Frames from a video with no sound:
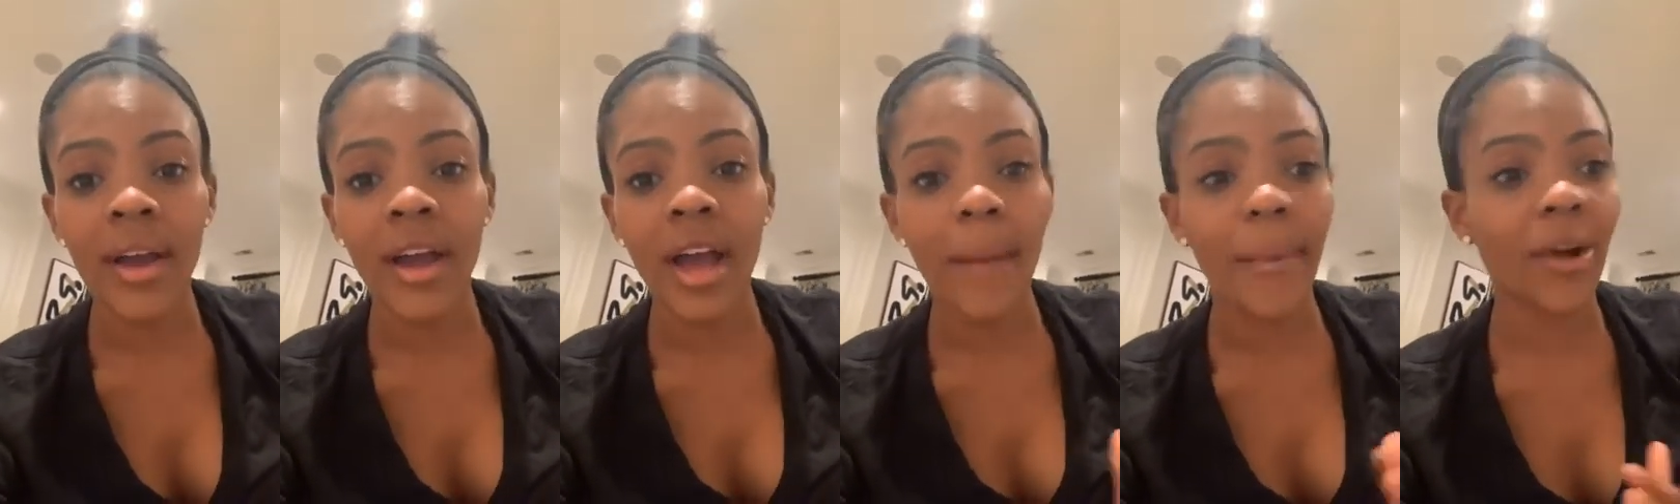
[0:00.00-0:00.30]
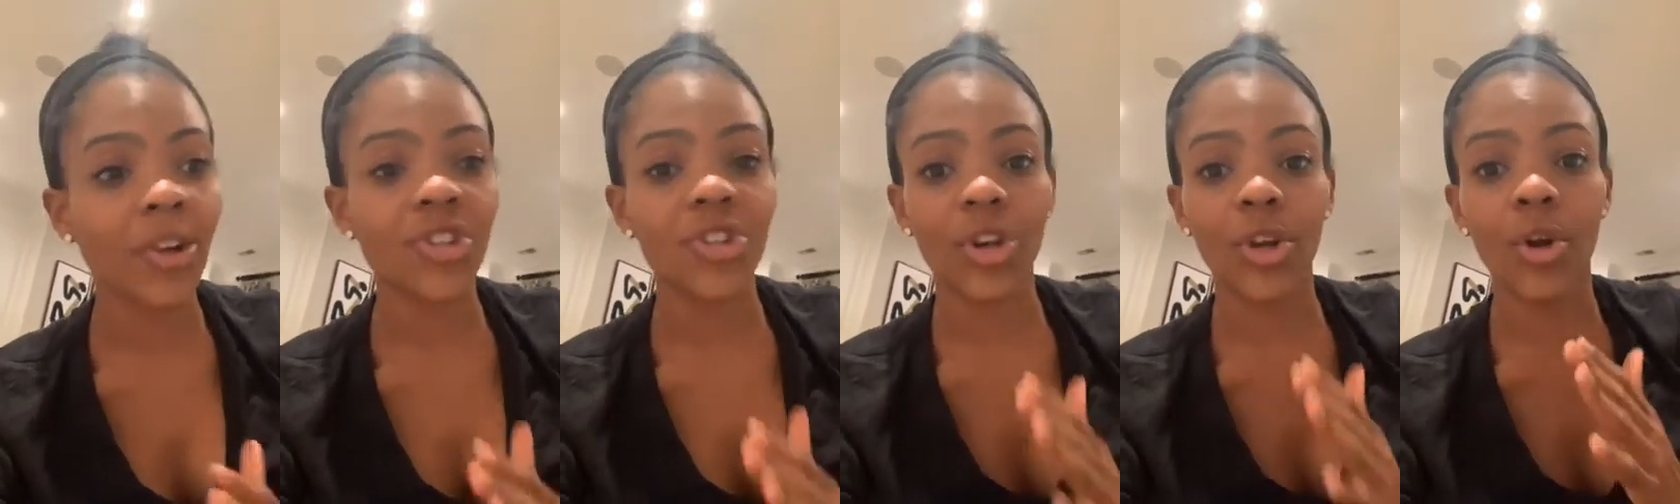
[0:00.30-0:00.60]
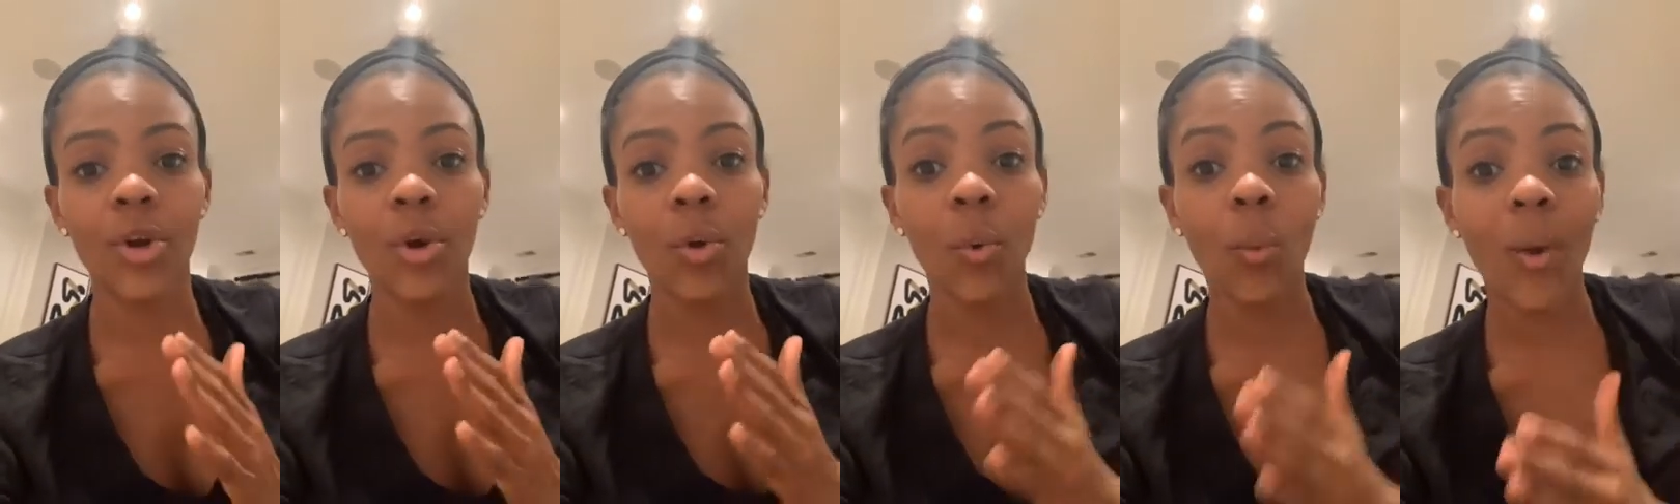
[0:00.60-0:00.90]
about your
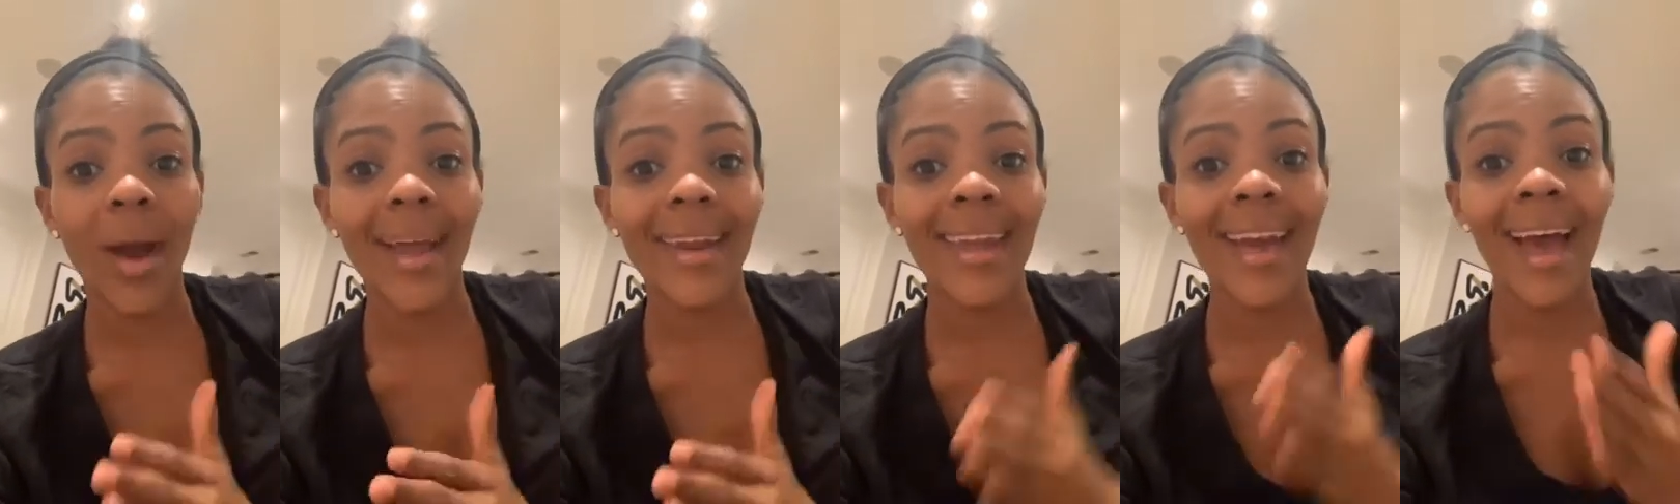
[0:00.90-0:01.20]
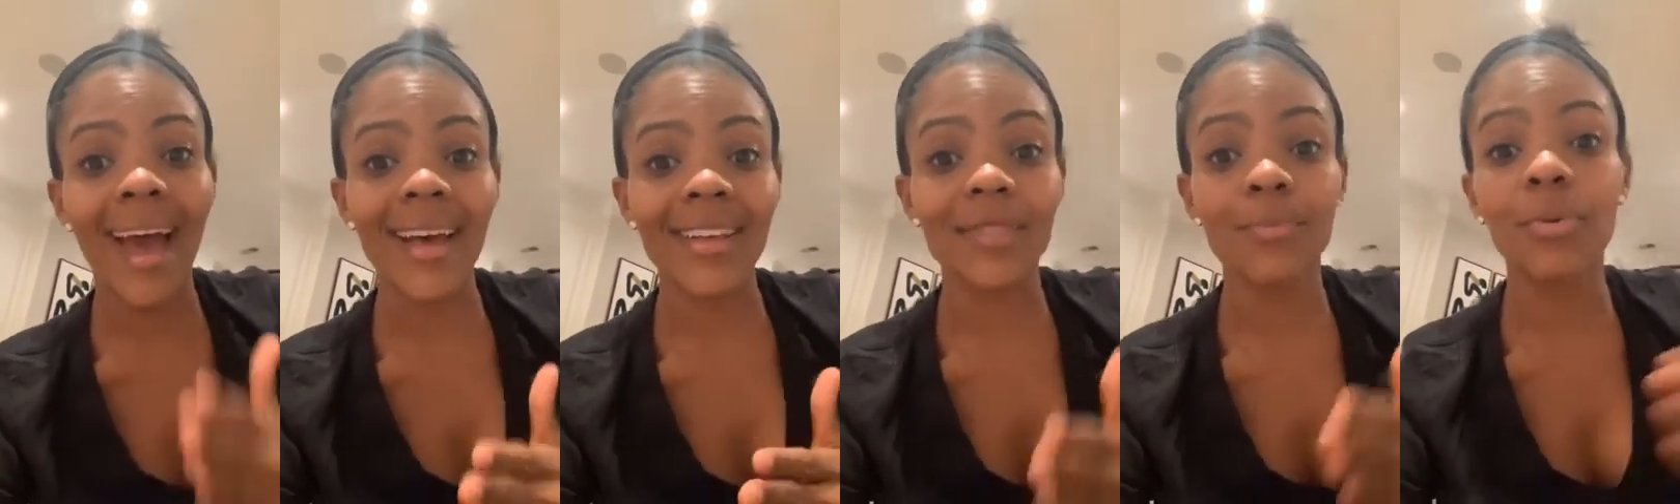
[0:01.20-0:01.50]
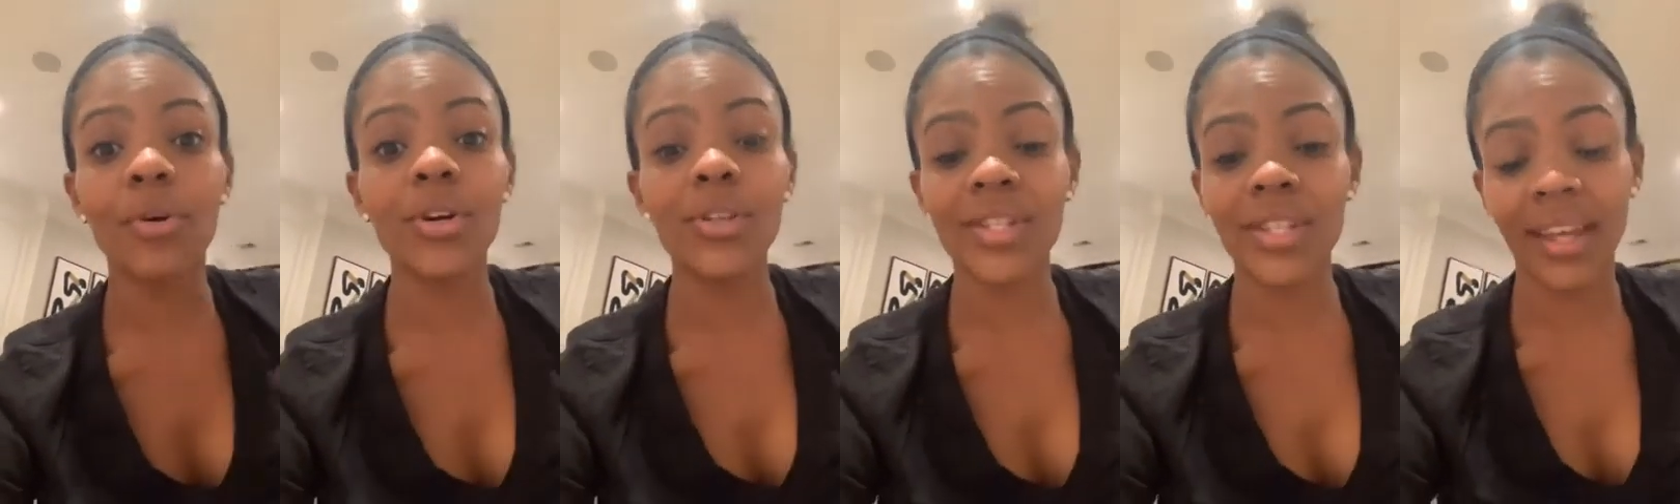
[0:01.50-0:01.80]
wet ass
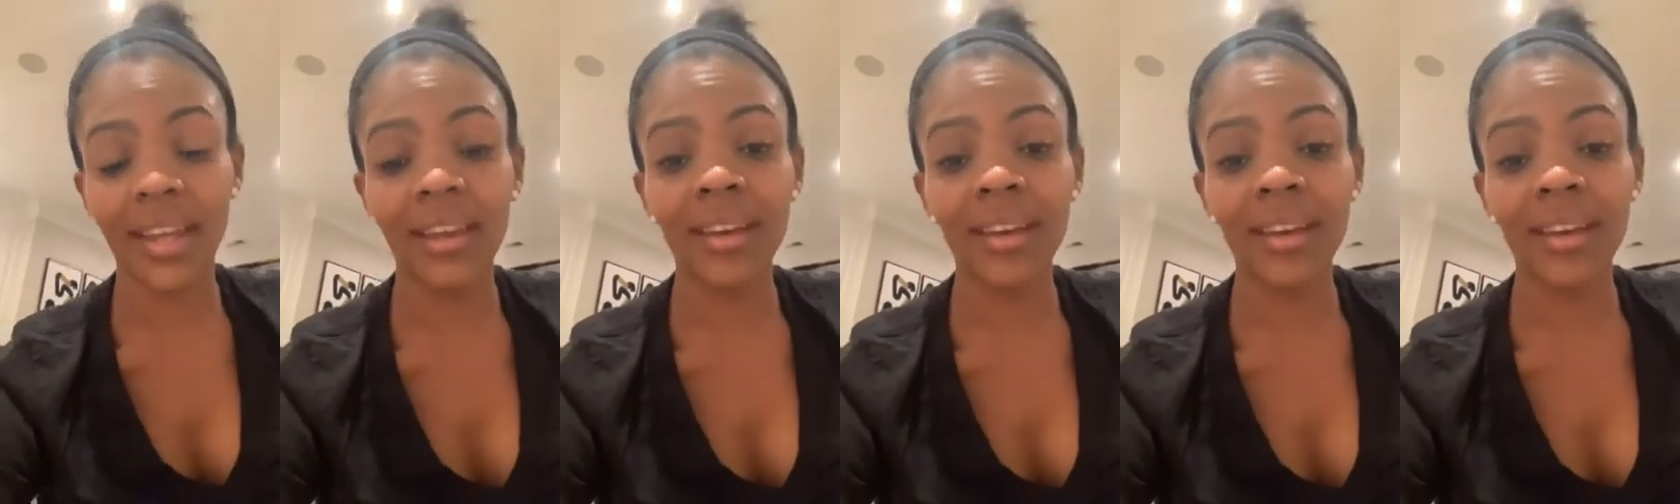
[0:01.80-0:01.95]
pussy.